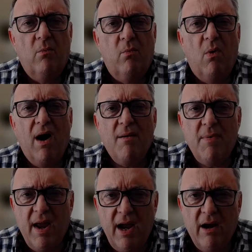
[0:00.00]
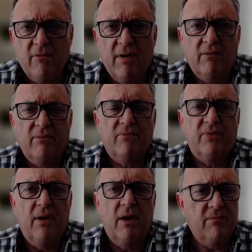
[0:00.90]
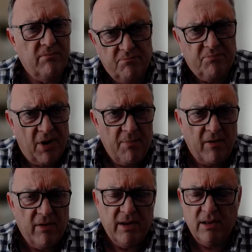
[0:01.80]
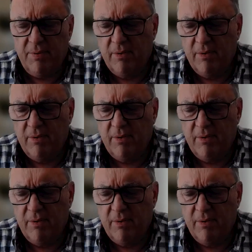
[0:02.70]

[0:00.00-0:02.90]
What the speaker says: What I'm hearing and primarily in the